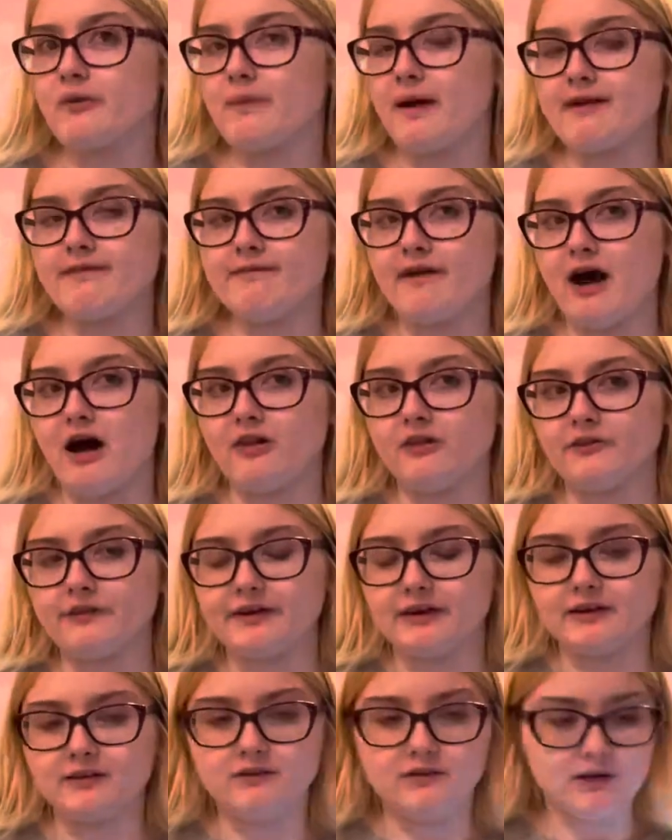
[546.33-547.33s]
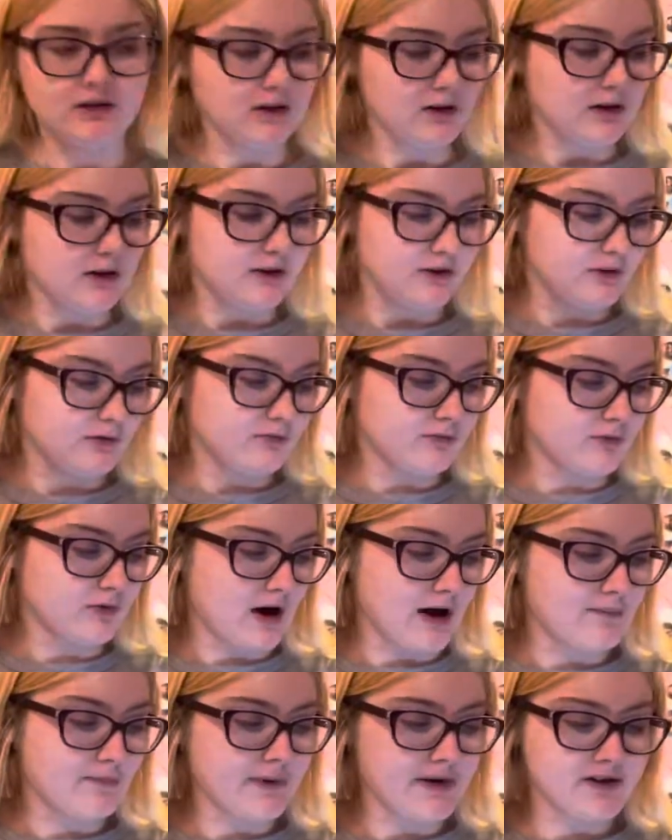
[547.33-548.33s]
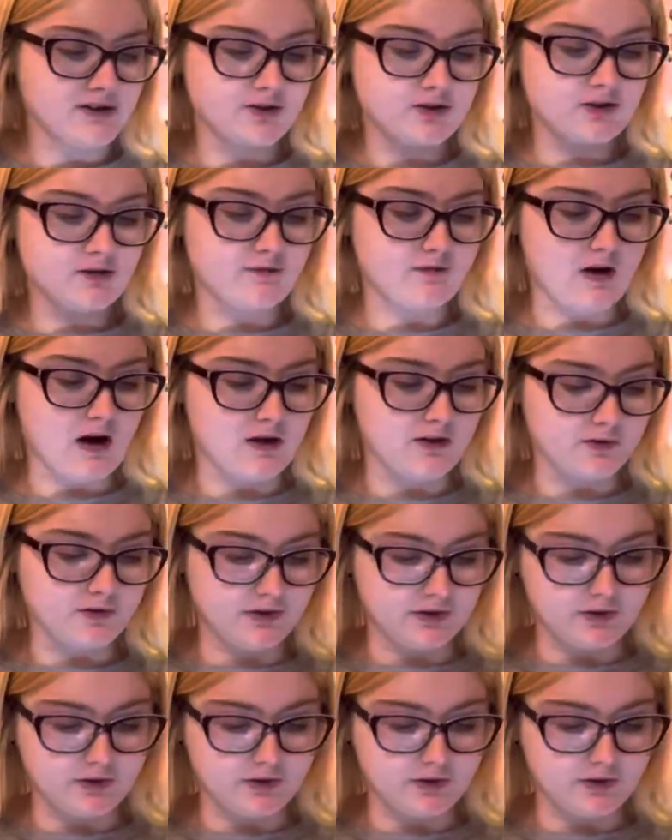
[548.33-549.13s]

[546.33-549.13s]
my following. How big is your following,